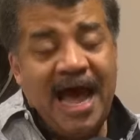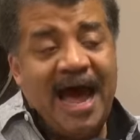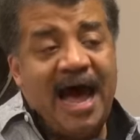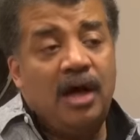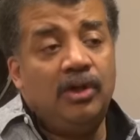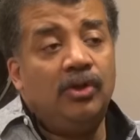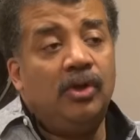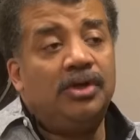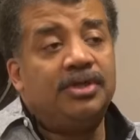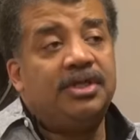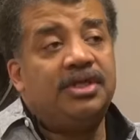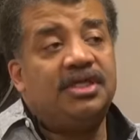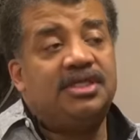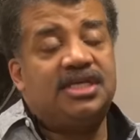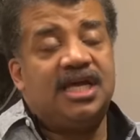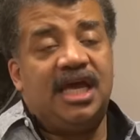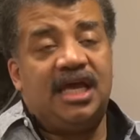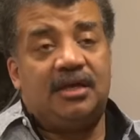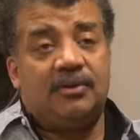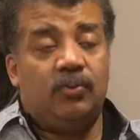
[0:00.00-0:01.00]
How long did
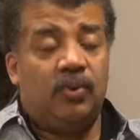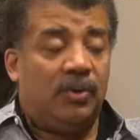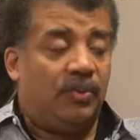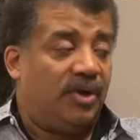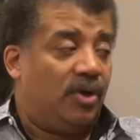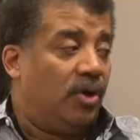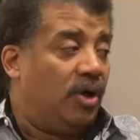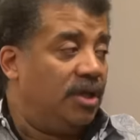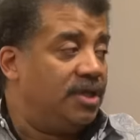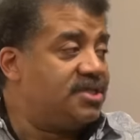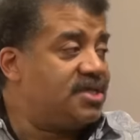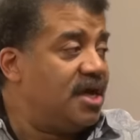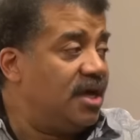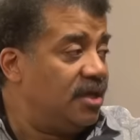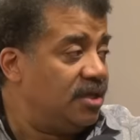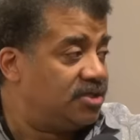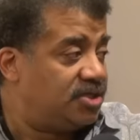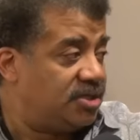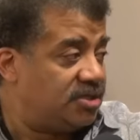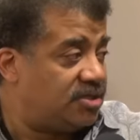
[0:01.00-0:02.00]
it take what we call
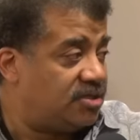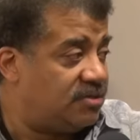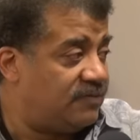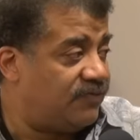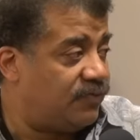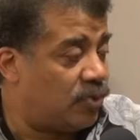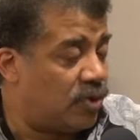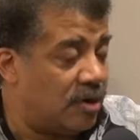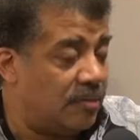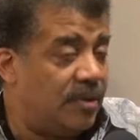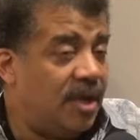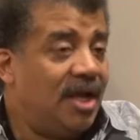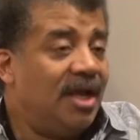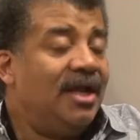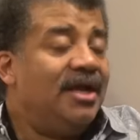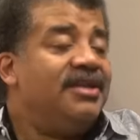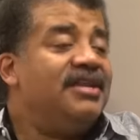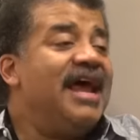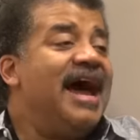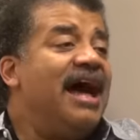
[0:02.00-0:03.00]
intelligence to form?
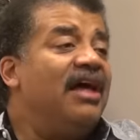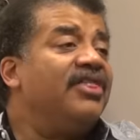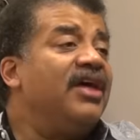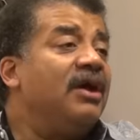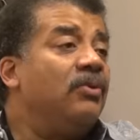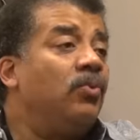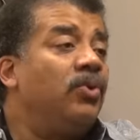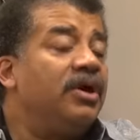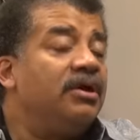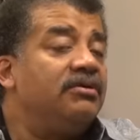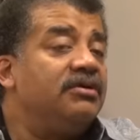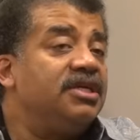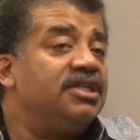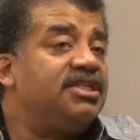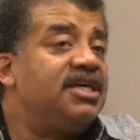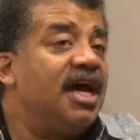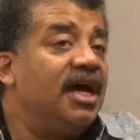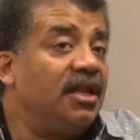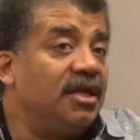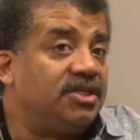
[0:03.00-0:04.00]
Now that we're
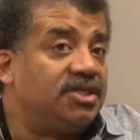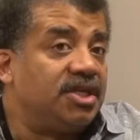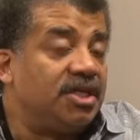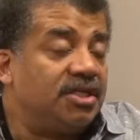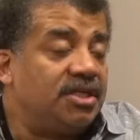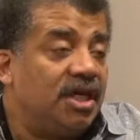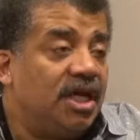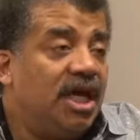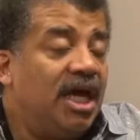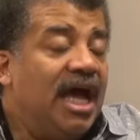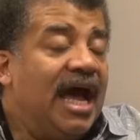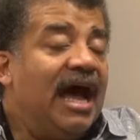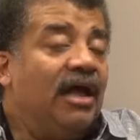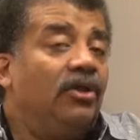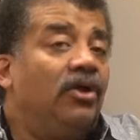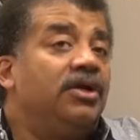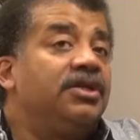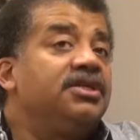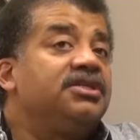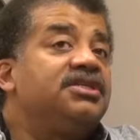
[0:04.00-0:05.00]
intelligent,
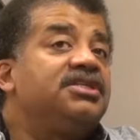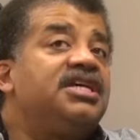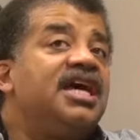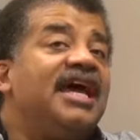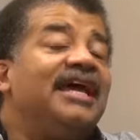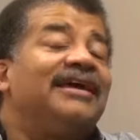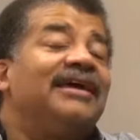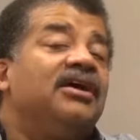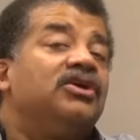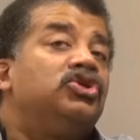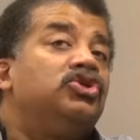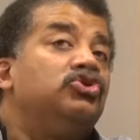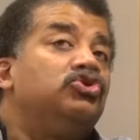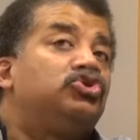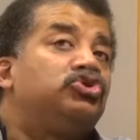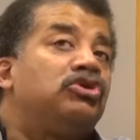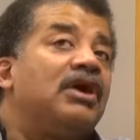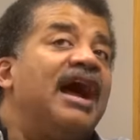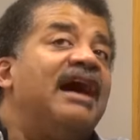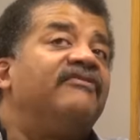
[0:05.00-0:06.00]
how long does it take to
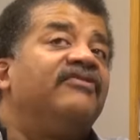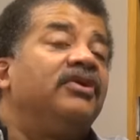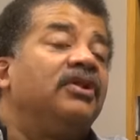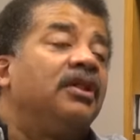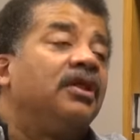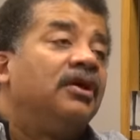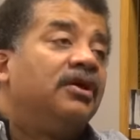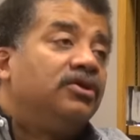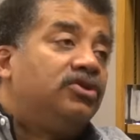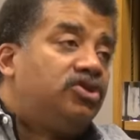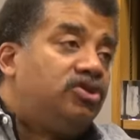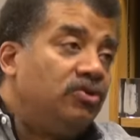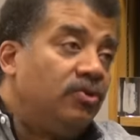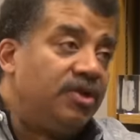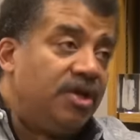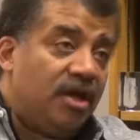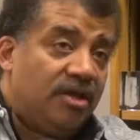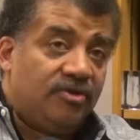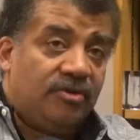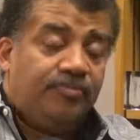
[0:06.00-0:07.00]
travel
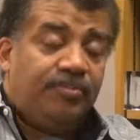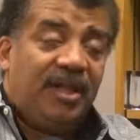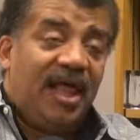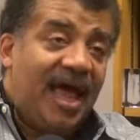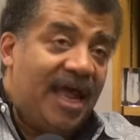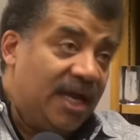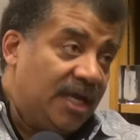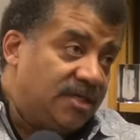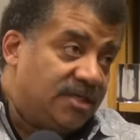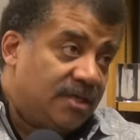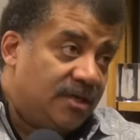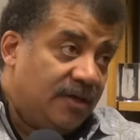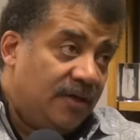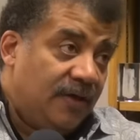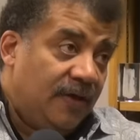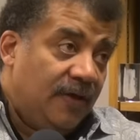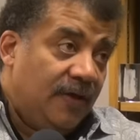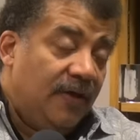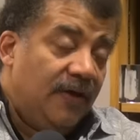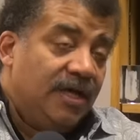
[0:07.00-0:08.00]
to another planet?
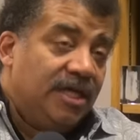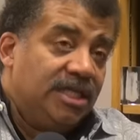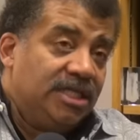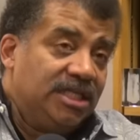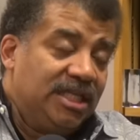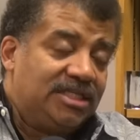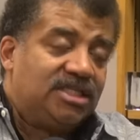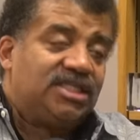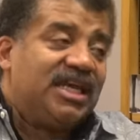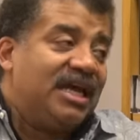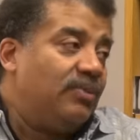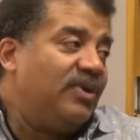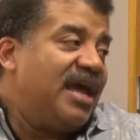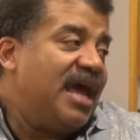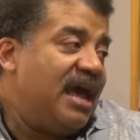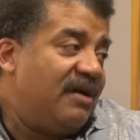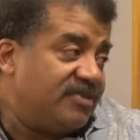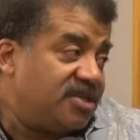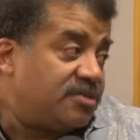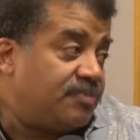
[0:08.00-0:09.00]
let's say we
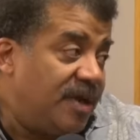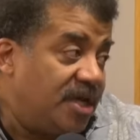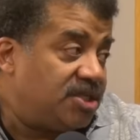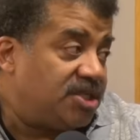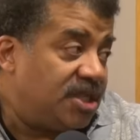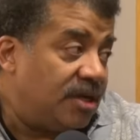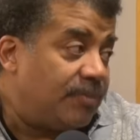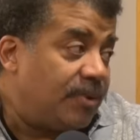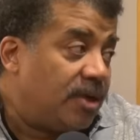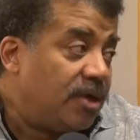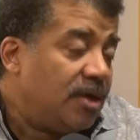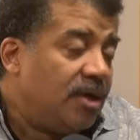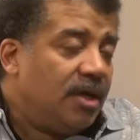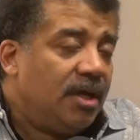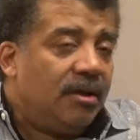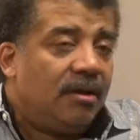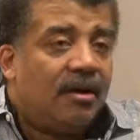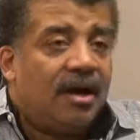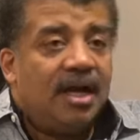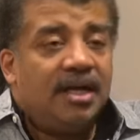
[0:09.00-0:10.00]
have a spaceship. Mm
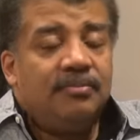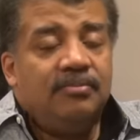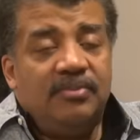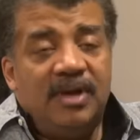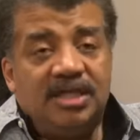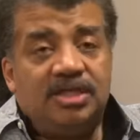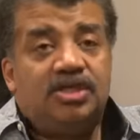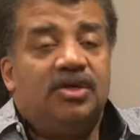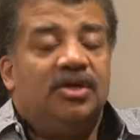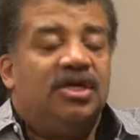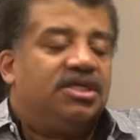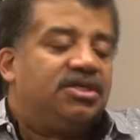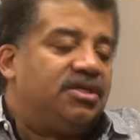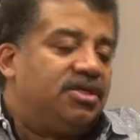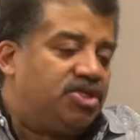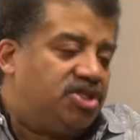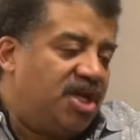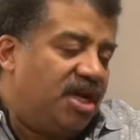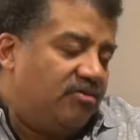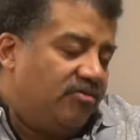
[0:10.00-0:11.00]
-hmm. all right, is
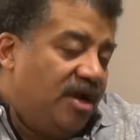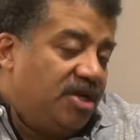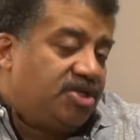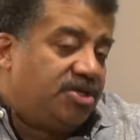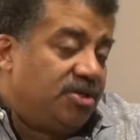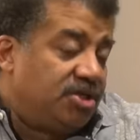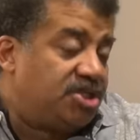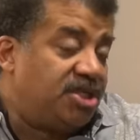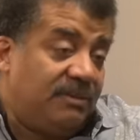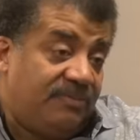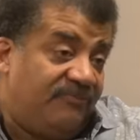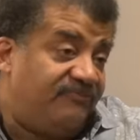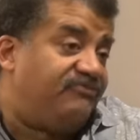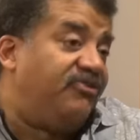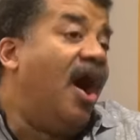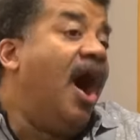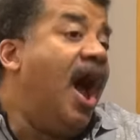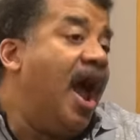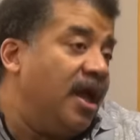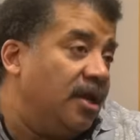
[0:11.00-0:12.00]
it a generational ship?
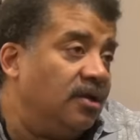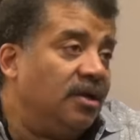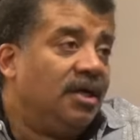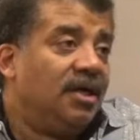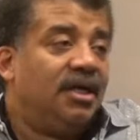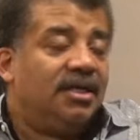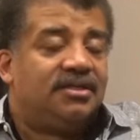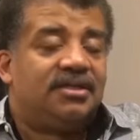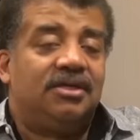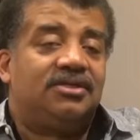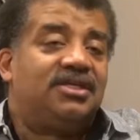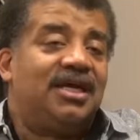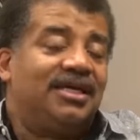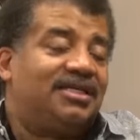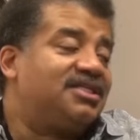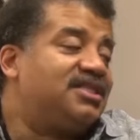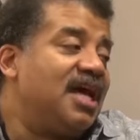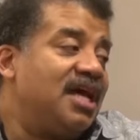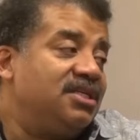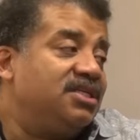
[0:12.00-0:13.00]
Fine. So it
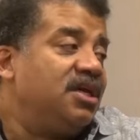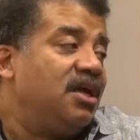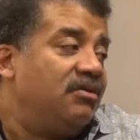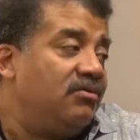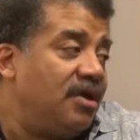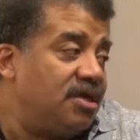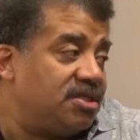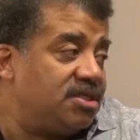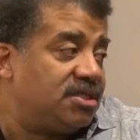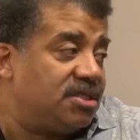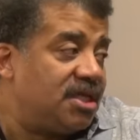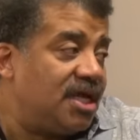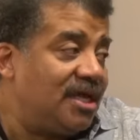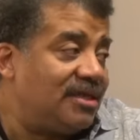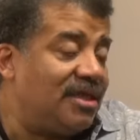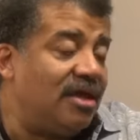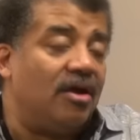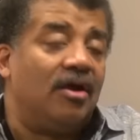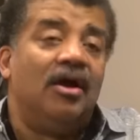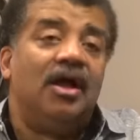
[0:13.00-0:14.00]
takes ten generations to
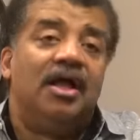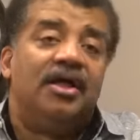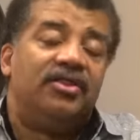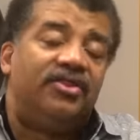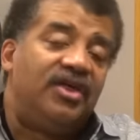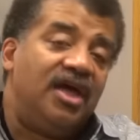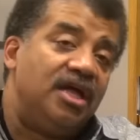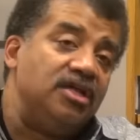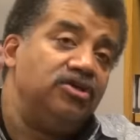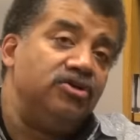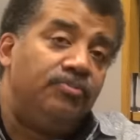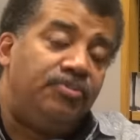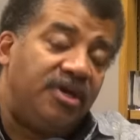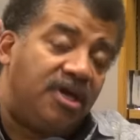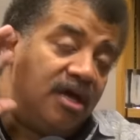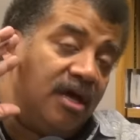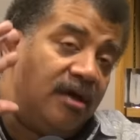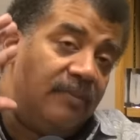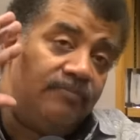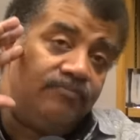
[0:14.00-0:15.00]
get there. Then you
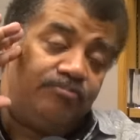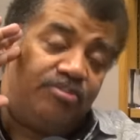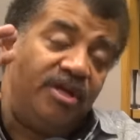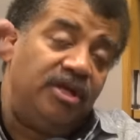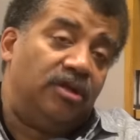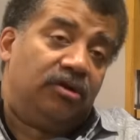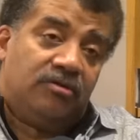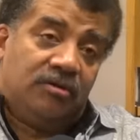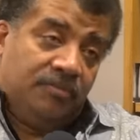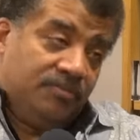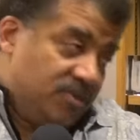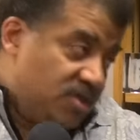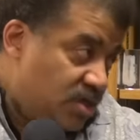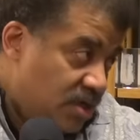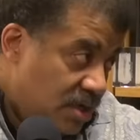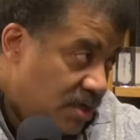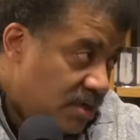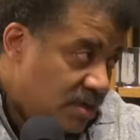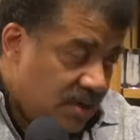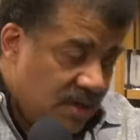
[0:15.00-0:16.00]
become pilgrims.